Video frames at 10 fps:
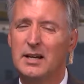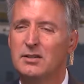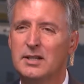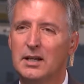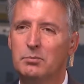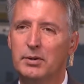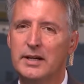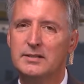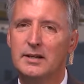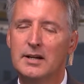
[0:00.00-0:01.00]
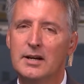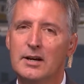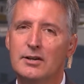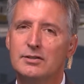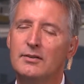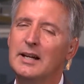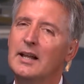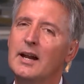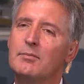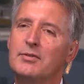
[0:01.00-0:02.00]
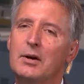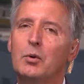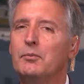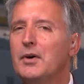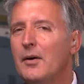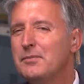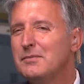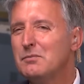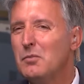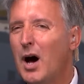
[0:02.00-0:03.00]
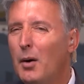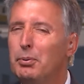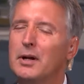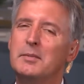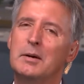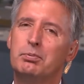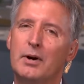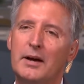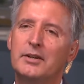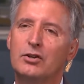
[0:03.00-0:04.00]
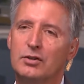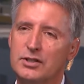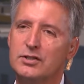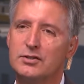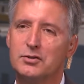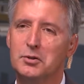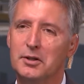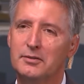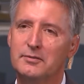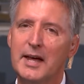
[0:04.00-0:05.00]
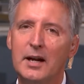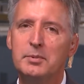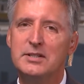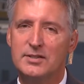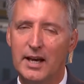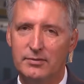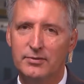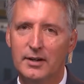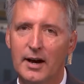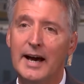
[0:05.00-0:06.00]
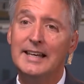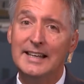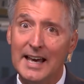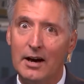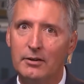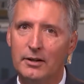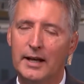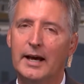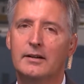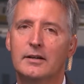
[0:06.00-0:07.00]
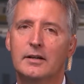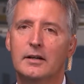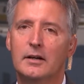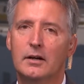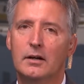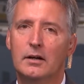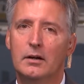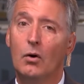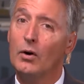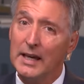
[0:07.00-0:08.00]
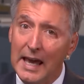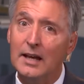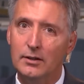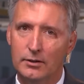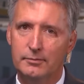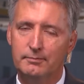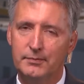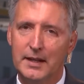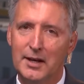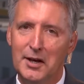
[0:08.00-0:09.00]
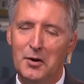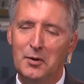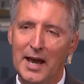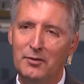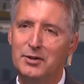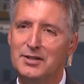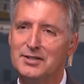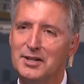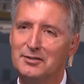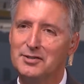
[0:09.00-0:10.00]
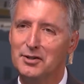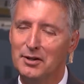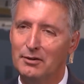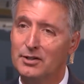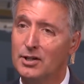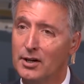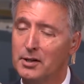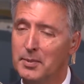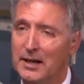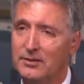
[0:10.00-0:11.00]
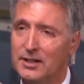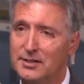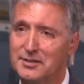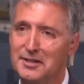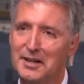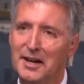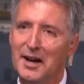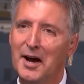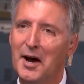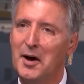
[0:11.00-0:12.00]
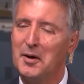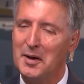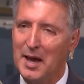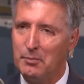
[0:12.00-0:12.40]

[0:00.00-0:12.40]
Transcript: hear taking place. So then a lot of them think, well, I'll put them in a private Christian school. That'll be safe. I can count on that. Or can you? We have with us here in studio to talk about this a